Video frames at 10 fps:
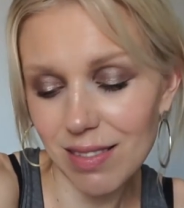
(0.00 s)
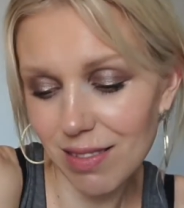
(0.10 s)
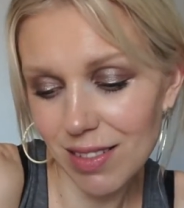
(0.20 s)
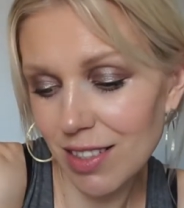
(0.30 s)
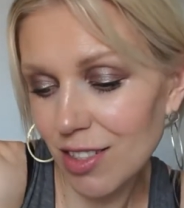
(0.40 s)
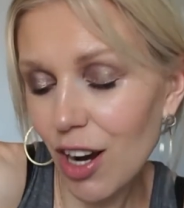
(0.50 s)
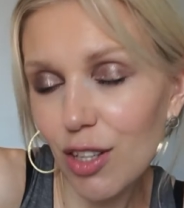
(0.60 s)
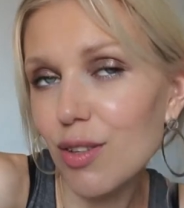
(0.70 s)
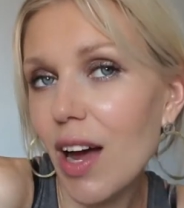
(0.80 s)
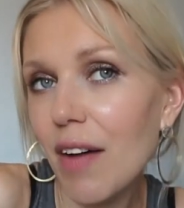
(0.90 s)
In
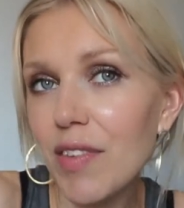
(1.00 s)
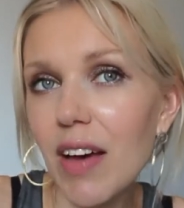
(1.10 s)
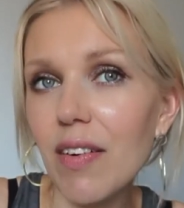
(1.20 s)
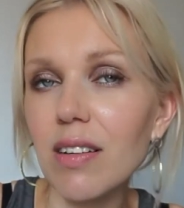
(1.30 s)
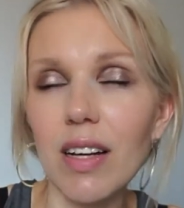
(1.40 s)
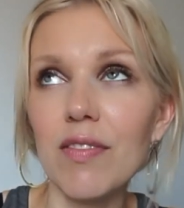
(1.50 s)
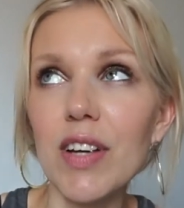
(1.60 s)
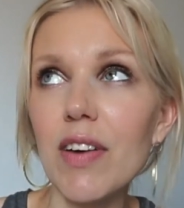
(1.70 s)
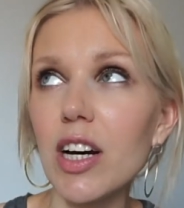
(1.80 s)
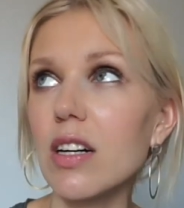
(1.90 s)
drugstore, I have never, I've
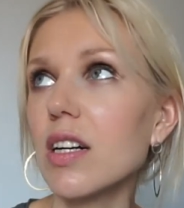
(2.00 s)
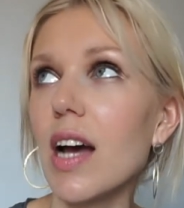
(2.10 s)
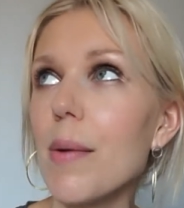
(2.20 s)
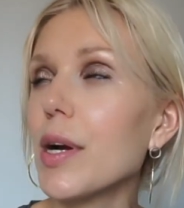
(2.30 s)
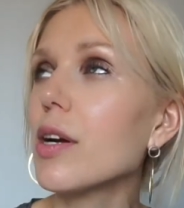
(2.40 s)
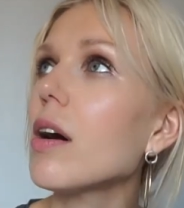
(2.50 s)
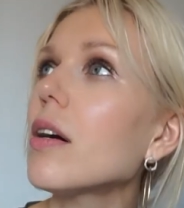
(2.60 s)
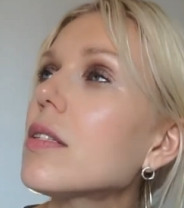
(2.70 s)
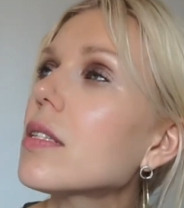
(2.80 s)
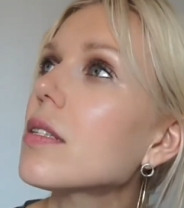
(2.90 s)
never come
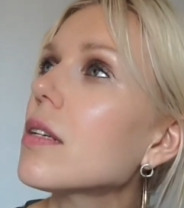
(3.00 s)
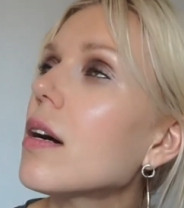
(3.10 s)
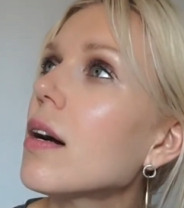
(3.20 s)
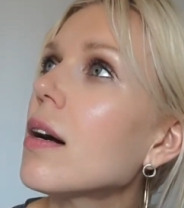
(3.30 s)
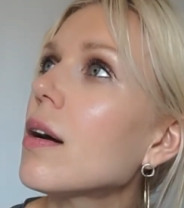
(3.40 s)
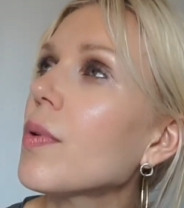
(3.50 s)
across uh,